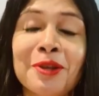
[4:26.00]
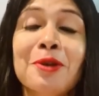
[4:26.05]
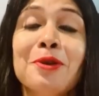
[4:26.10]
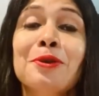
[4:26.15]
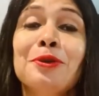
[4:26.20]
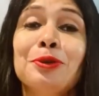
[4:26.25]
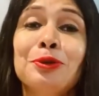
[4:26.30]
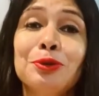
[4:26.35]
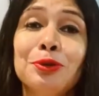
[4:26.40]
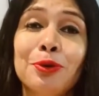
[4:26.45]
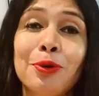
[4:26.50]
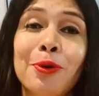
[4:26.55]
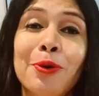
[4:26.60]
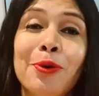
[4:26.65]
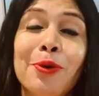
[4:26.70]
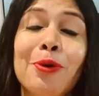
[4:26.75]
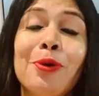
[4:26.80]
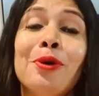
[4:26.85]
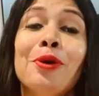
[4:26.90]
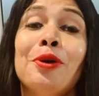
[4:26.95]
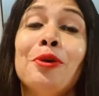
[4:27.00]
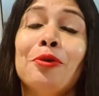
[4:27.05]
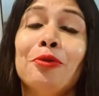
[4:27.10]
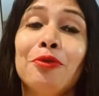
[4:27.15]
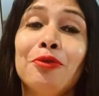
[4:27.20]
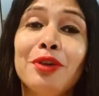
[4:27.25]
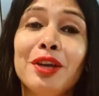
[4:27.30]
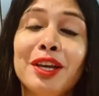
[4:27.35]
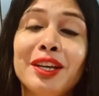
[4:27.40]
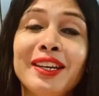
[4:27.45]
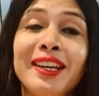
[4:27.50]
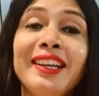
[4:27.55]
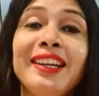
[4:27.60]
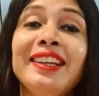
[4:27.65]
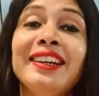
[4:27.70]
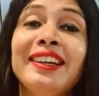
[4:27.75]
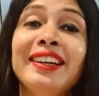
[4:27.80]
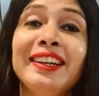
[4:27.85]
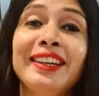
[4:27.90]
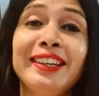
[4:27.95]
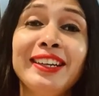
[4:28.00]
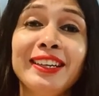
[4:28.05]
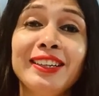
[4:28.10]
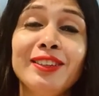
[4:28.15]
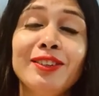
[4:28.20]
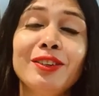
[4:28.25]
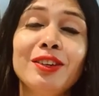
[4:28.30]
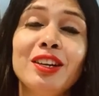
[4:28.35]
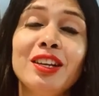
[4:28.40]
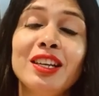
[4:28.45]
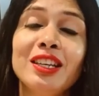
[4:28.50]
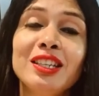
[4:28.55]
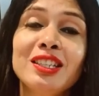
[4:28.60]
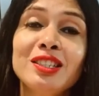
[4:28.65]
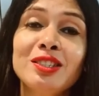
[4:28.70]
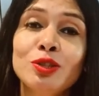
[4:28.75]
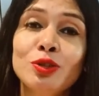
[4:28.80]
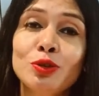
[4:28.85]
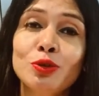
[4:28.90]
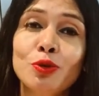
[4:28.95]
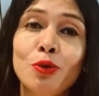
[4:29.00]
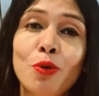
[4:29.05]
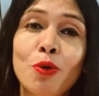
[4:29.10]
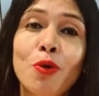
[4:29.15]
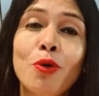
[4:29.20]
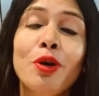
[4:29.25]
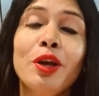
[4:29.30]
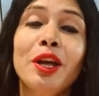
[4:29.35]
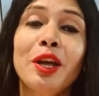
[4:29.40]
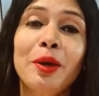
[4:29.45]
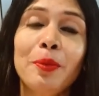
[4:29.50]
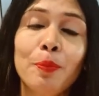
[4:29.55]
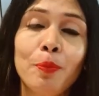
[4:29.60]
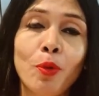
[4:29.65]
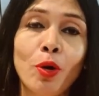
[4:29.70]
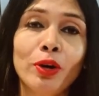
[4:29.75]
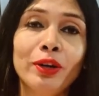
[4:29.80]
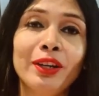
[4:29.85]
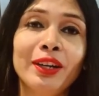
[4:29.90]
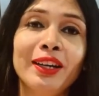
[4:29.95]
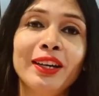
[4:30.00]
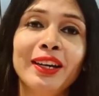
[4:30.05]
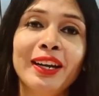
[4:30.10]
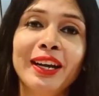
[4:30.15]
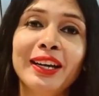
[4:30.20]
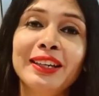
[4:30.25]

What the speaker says: So wearing retainer is so important.